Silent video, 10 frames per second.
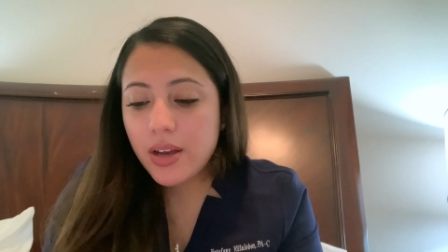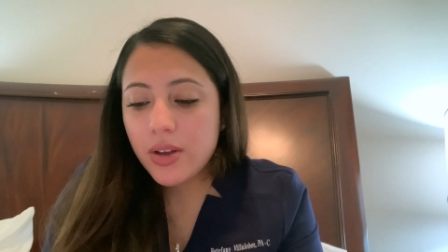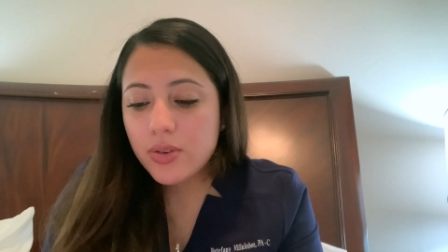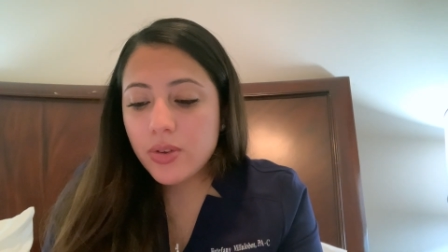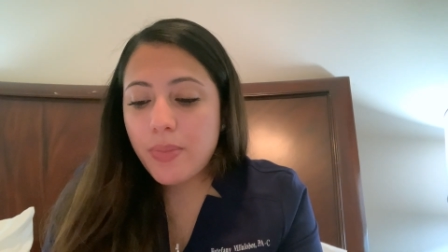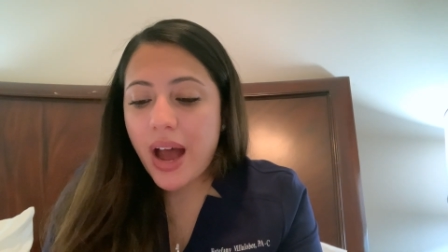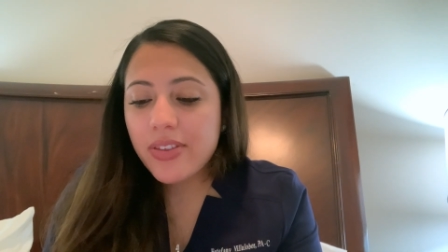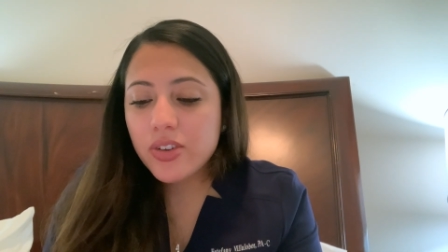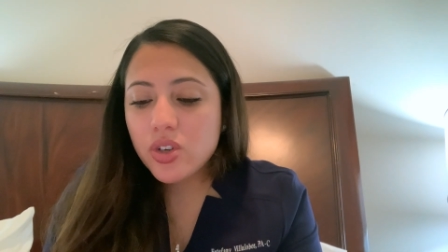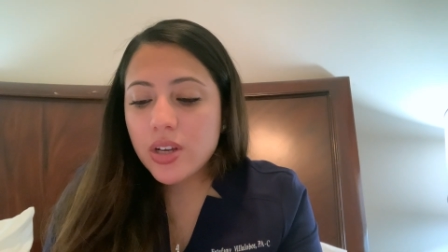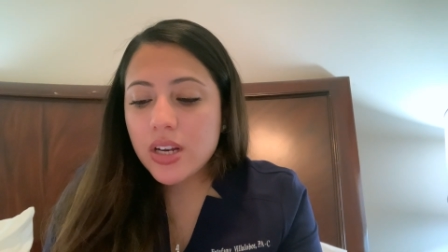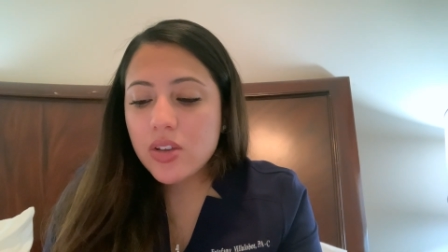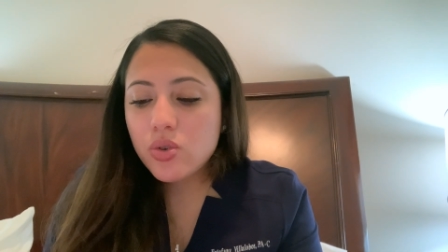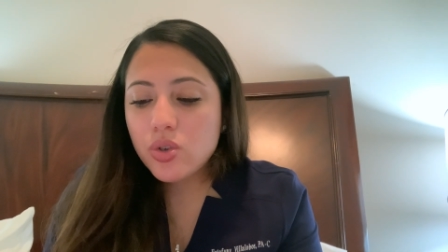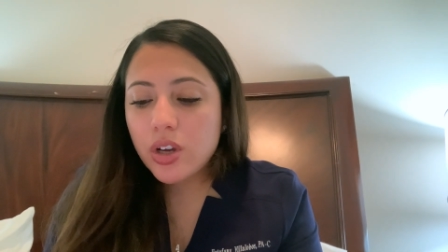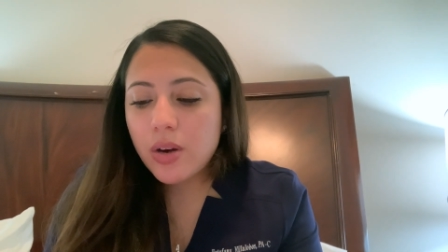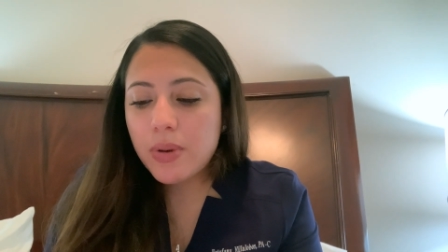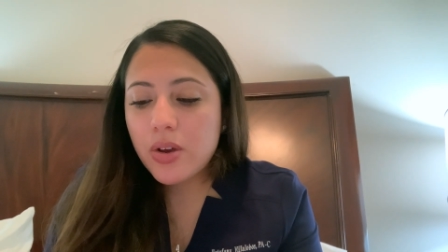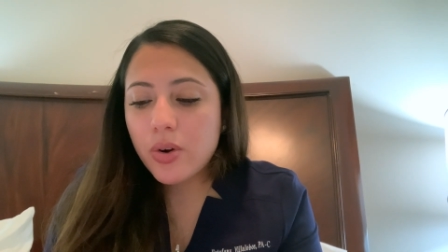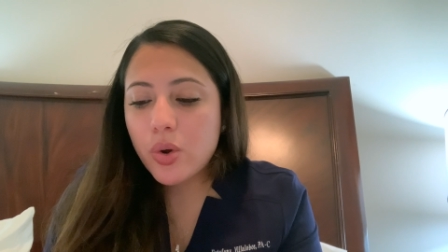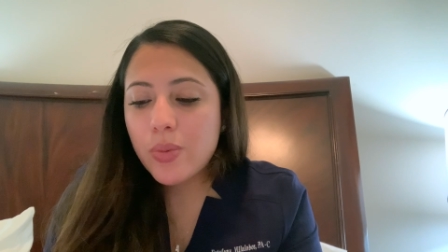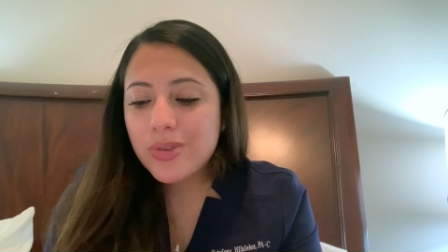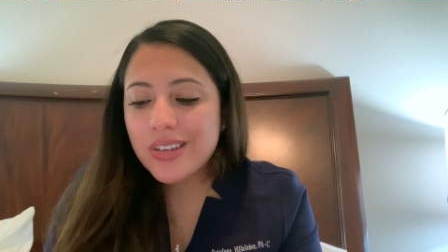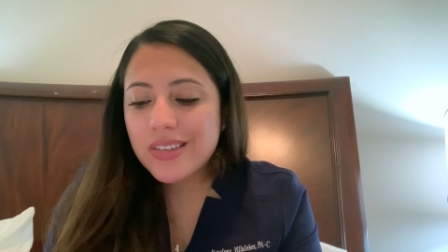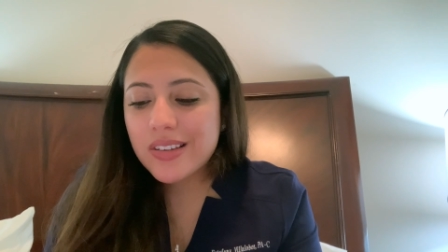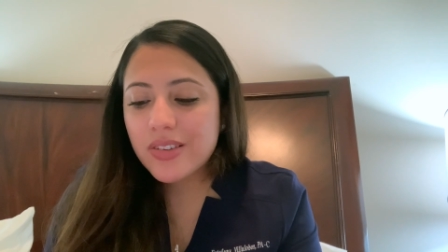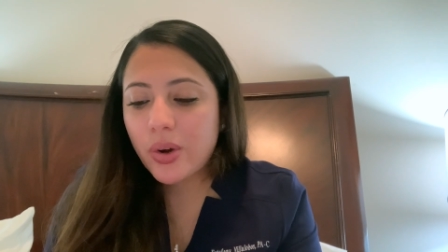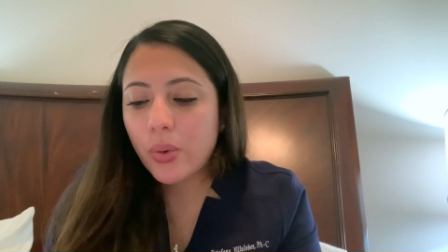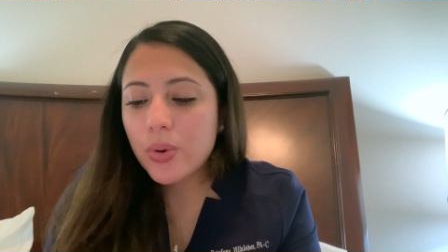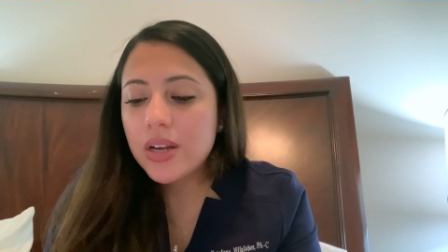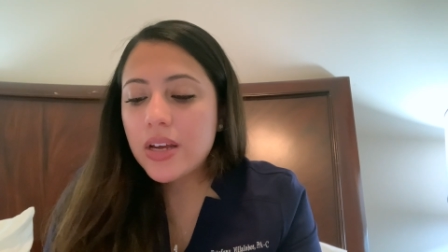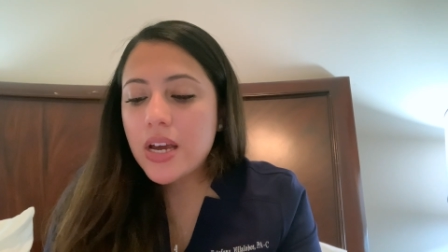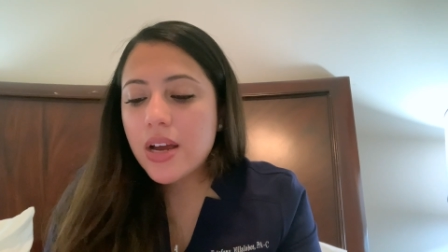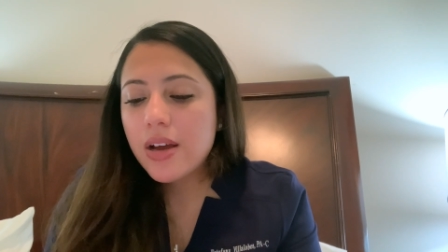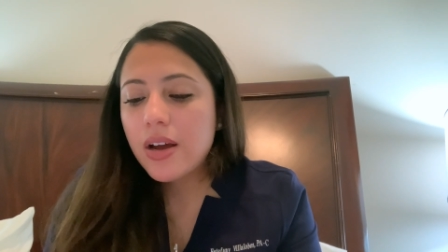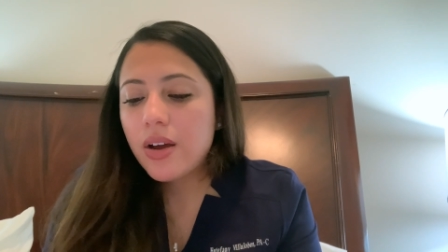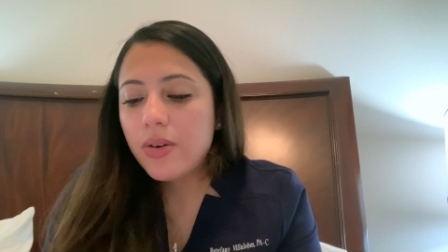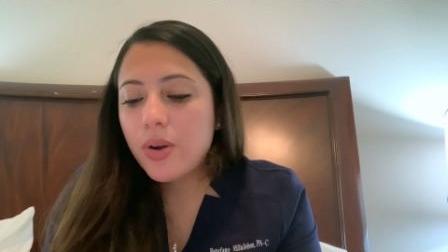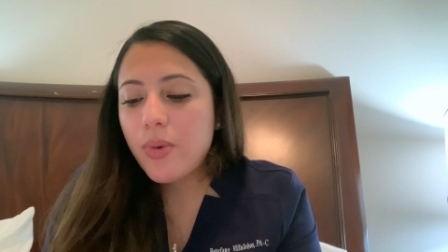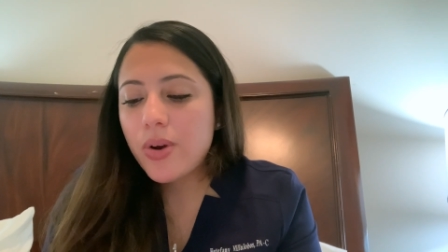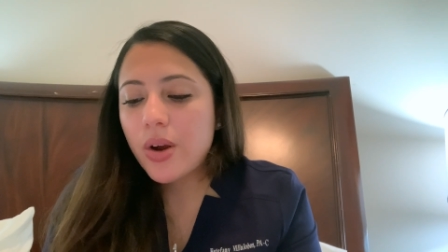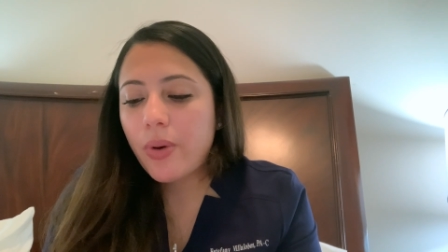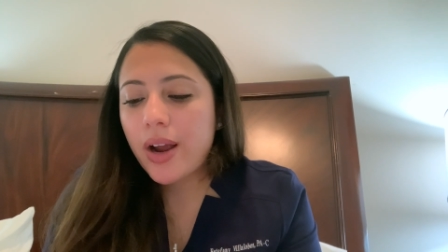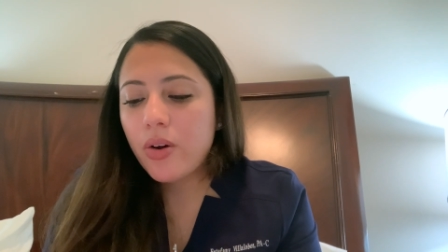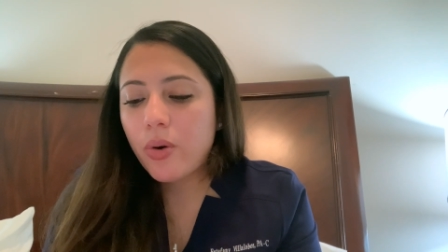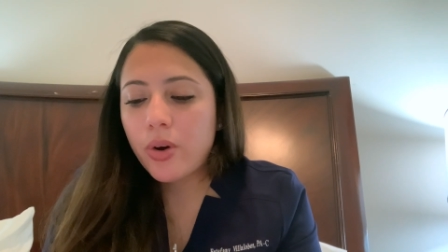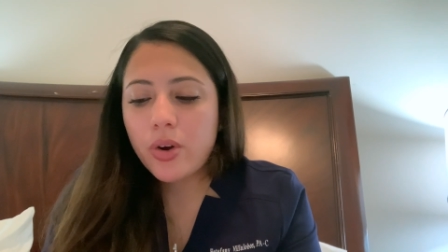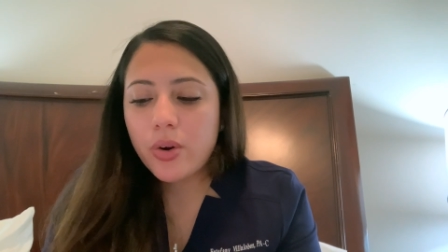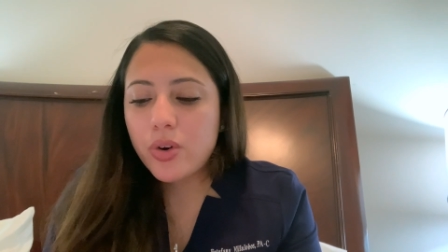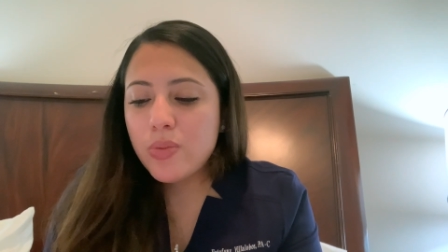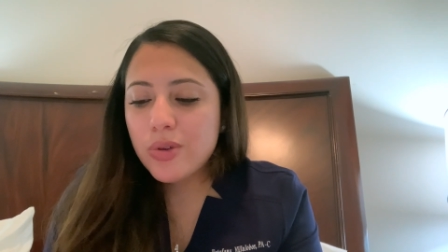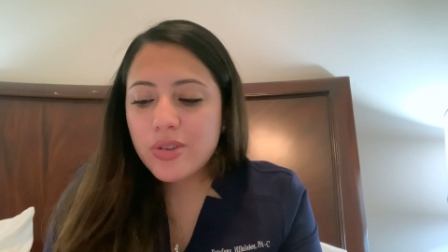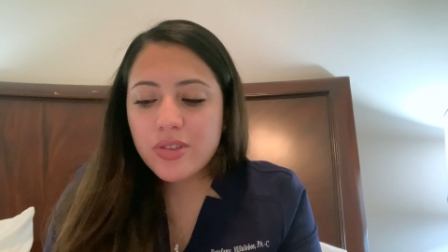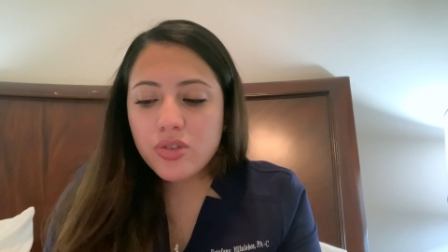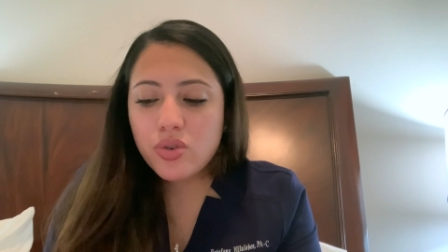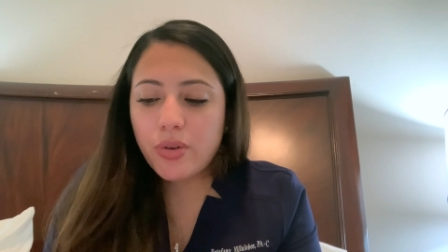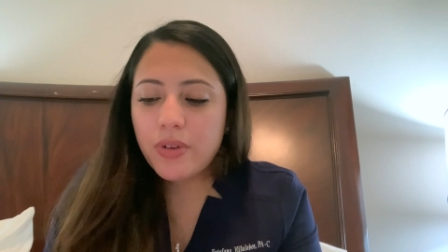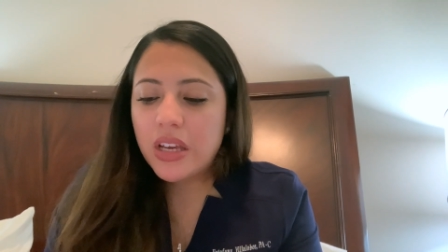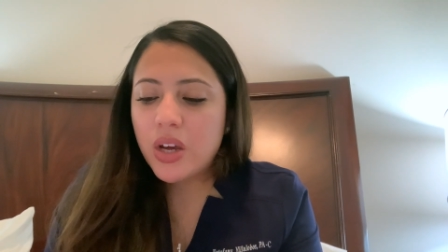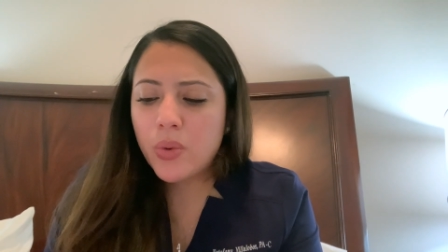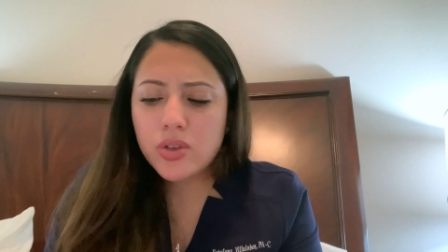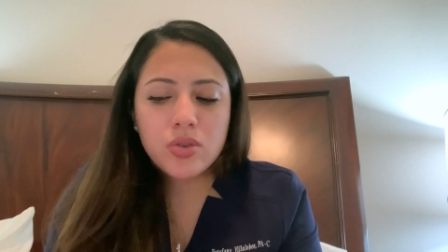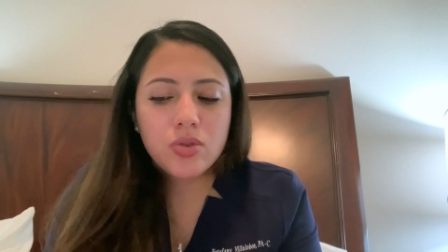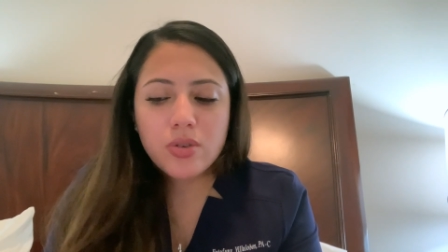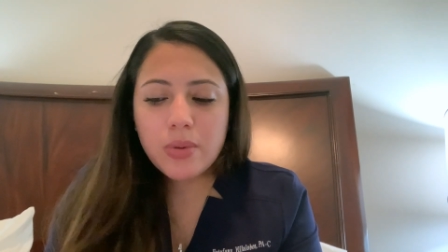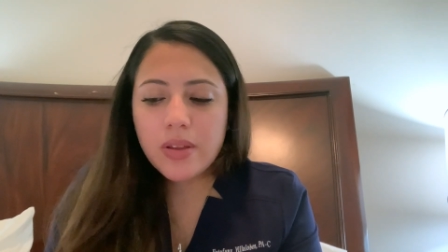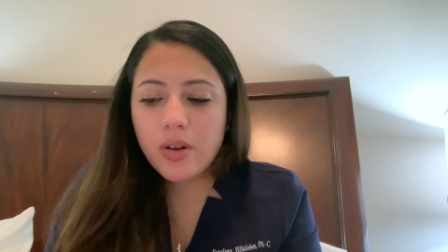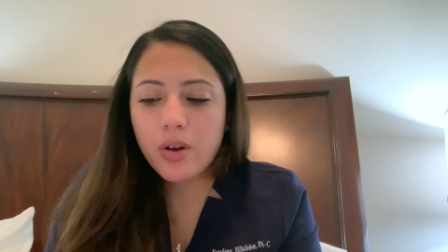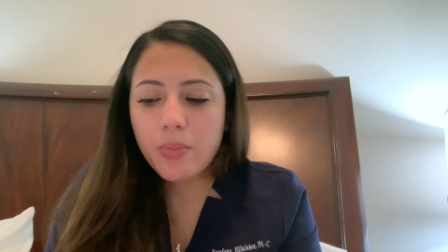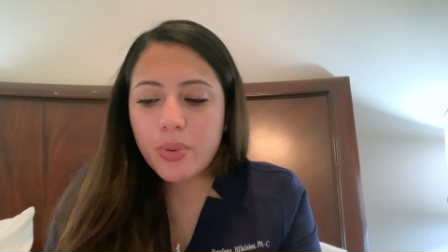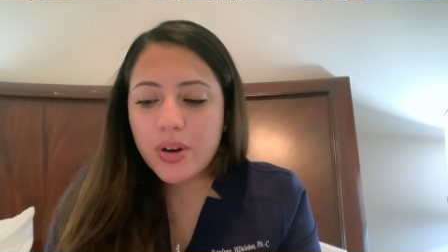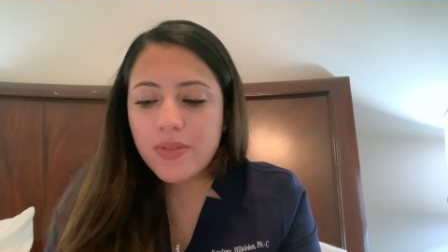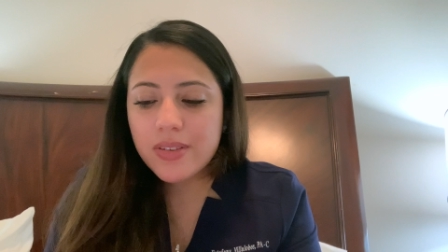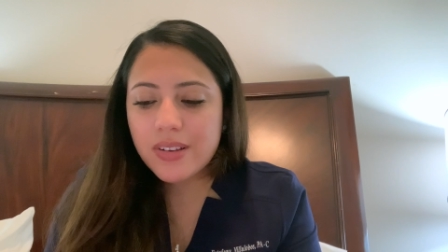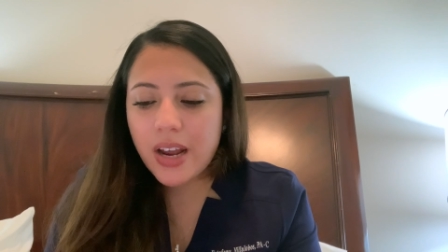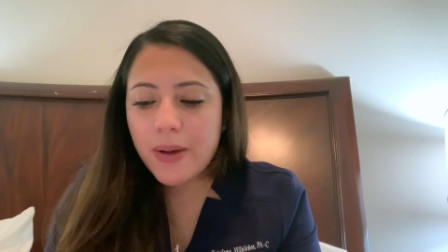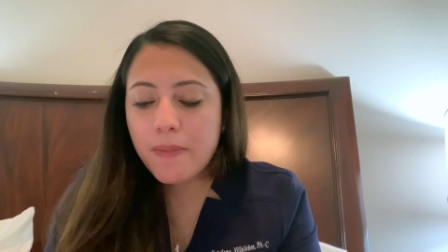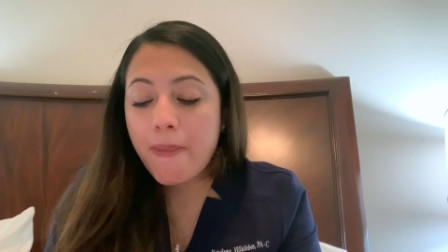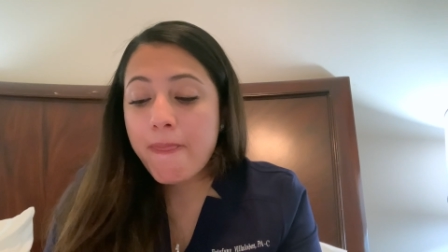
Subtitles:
So the pathogen is usually going to be your Pneumocystis carinii pneumonia, right, or your Pneumocystis jirovecii, which used to be the previous name.